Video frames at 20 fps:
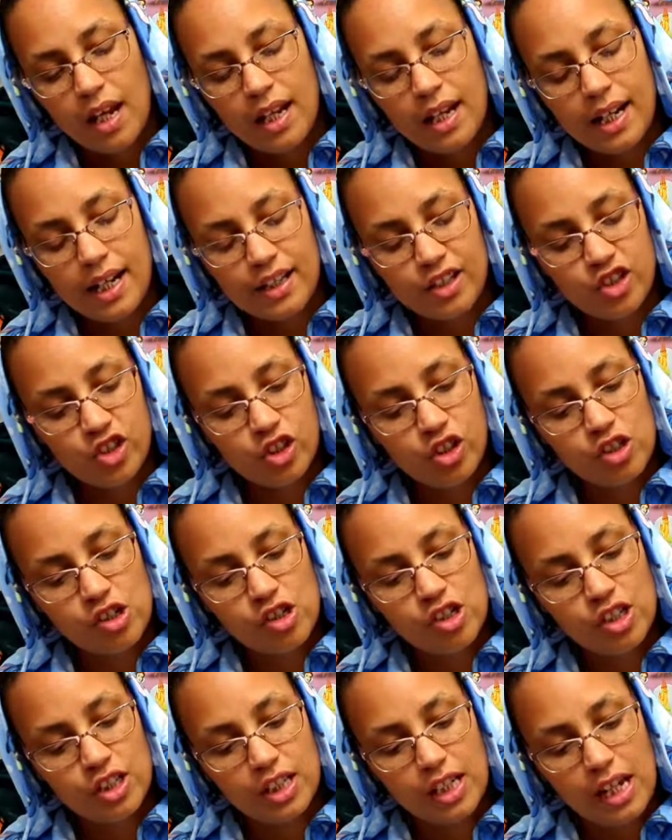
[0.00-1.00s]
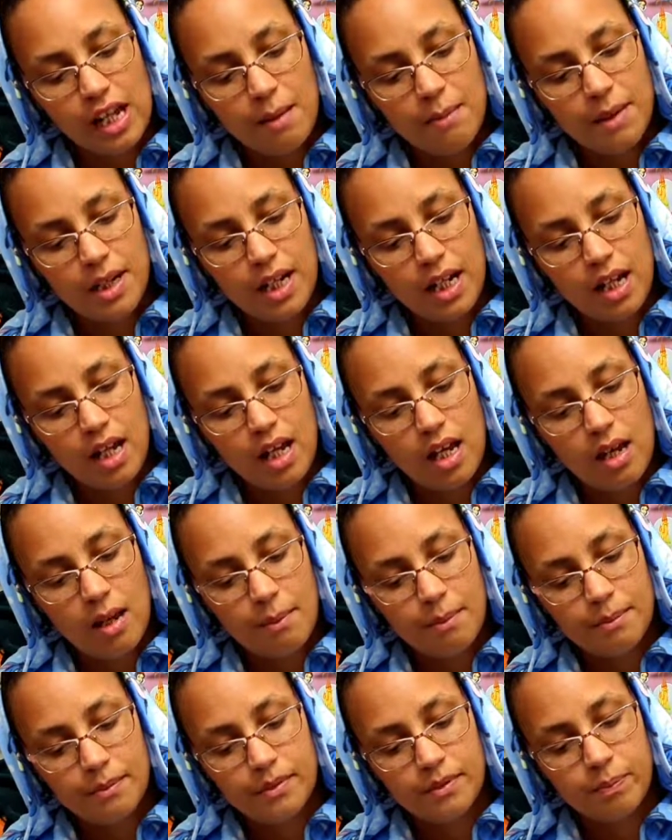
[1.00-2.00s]
it has sugar cookie
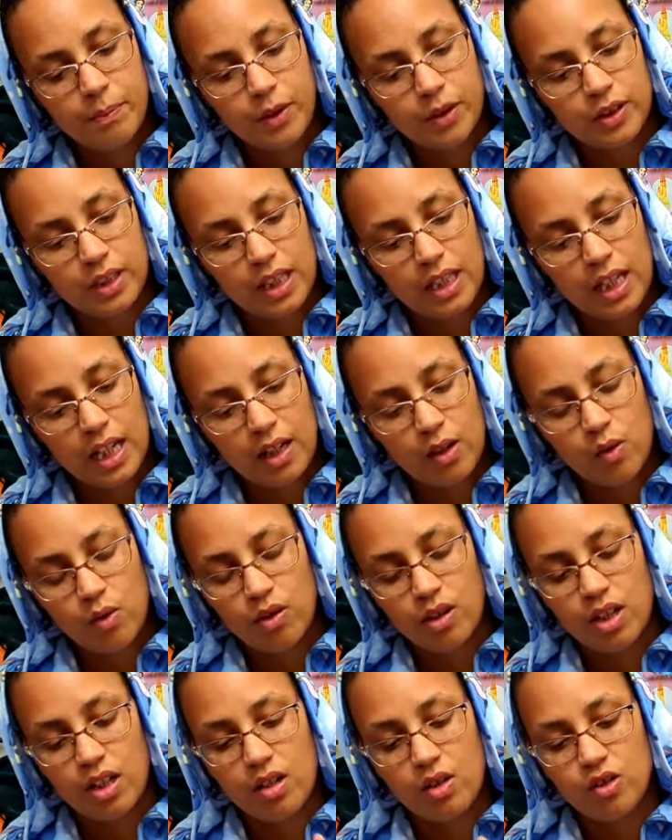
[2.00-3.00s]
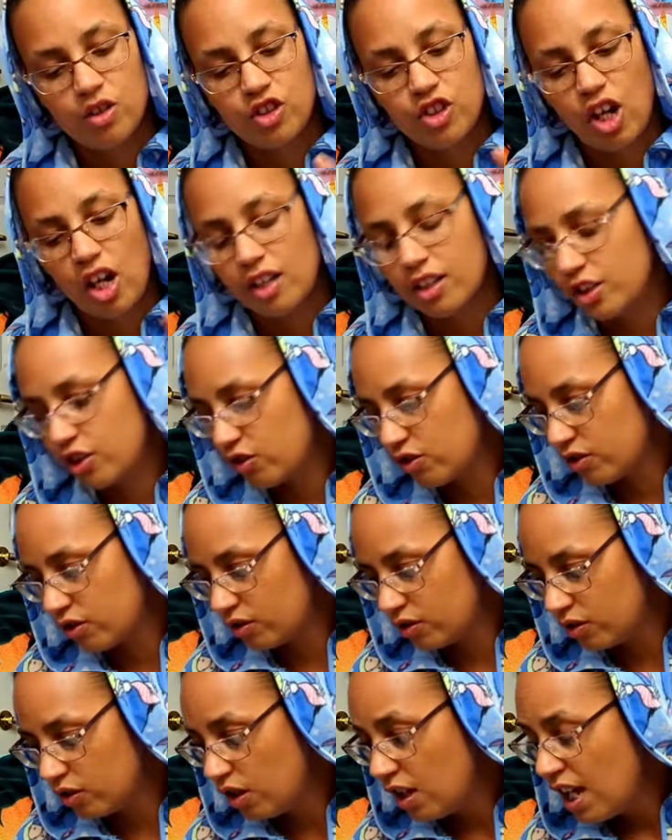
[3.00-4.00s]
M&Ms, birthday cake Oreos, chocolate
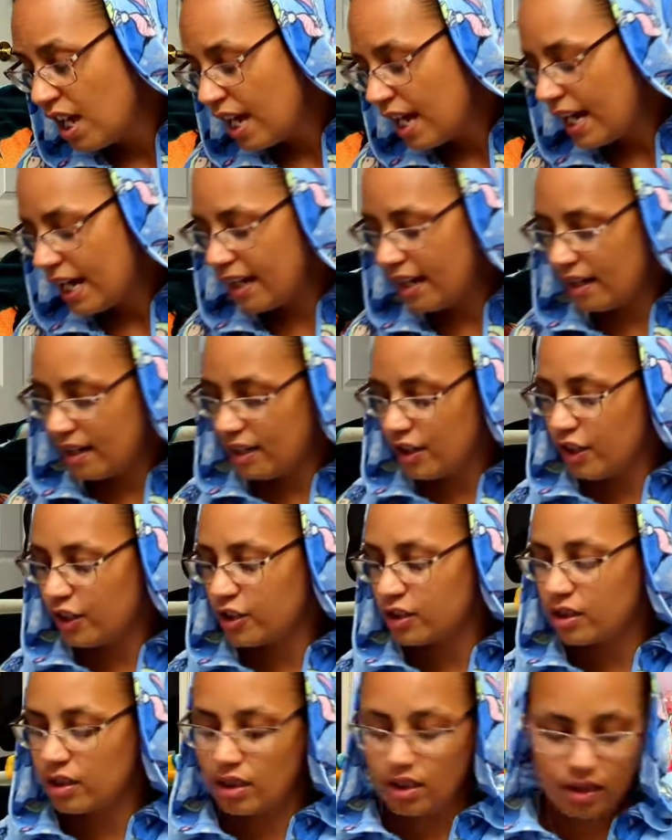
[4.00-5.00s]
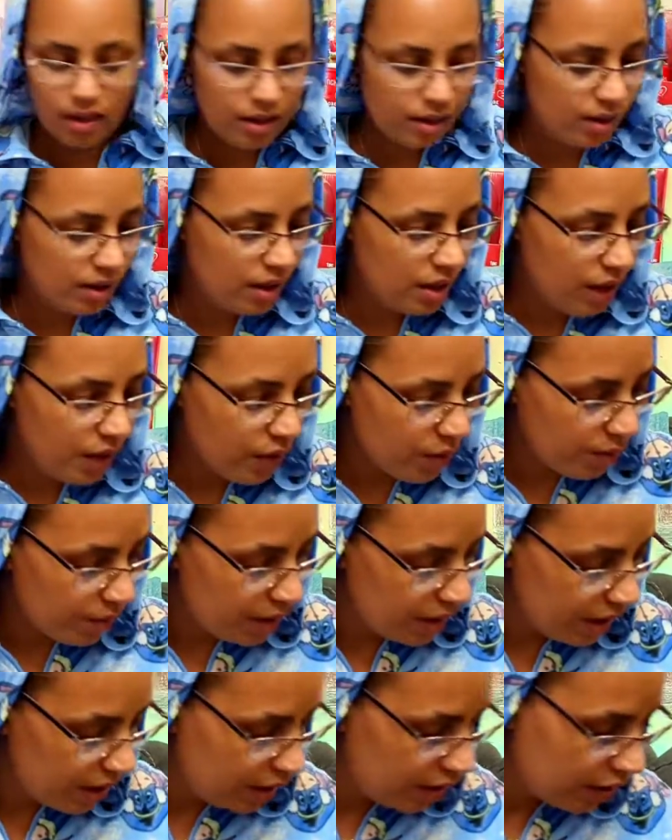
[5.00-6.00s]
drizzle, and there's another
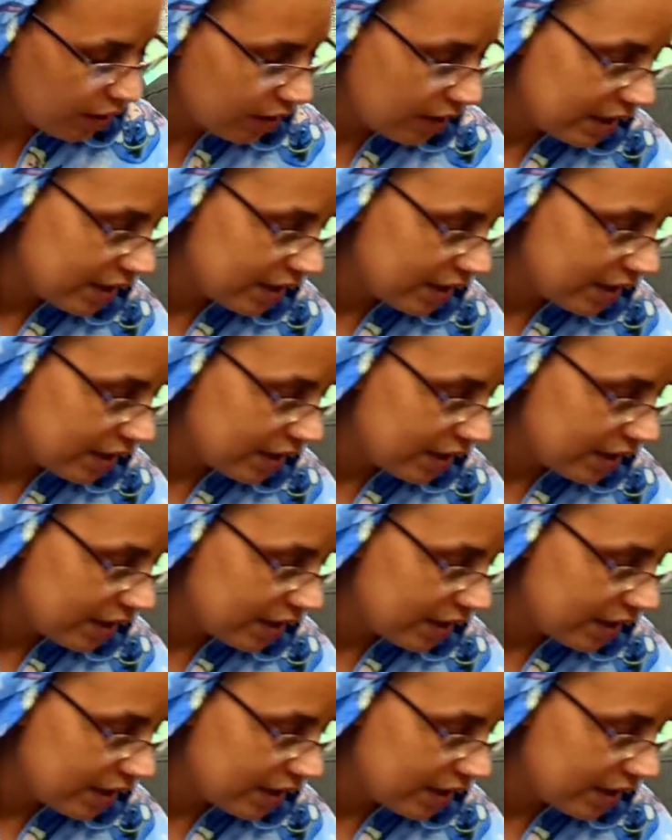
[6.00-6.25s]
one in here